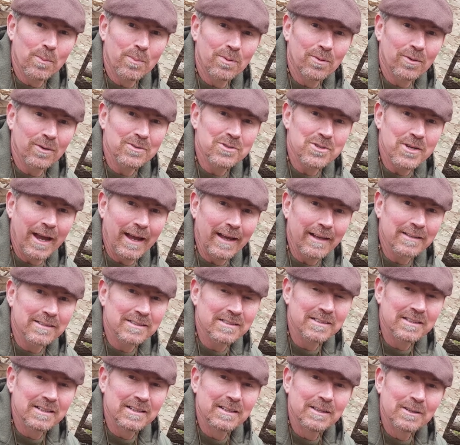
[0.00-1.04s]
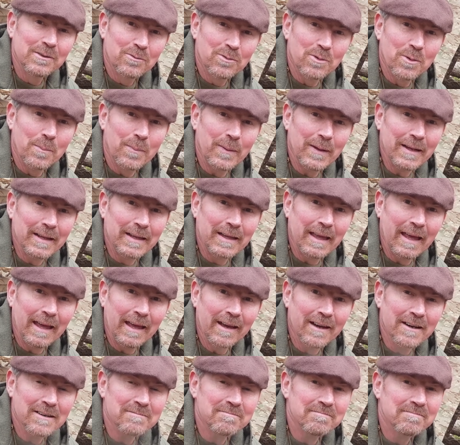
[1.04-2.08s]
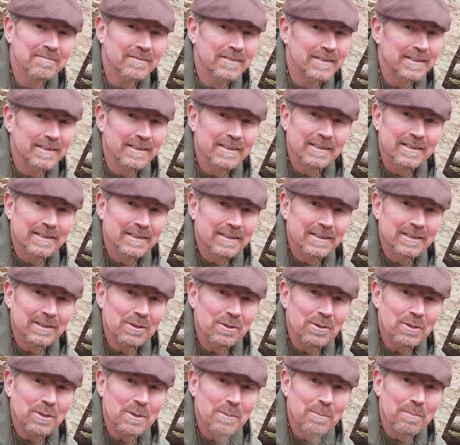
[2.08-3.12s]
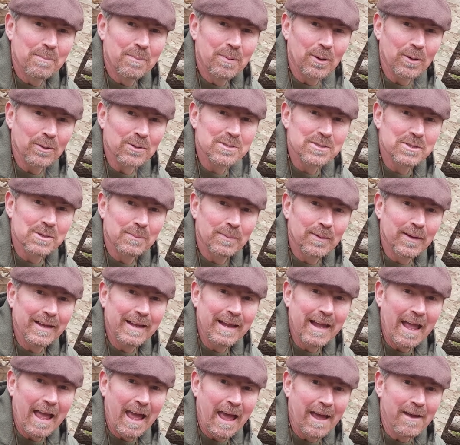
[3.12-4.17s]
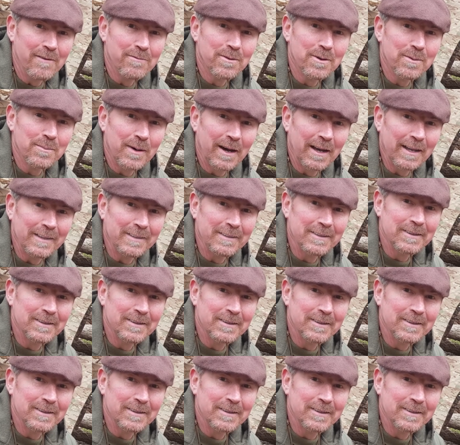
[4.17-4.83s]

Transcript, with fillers: project for a bit of gear that you could possibly ever make.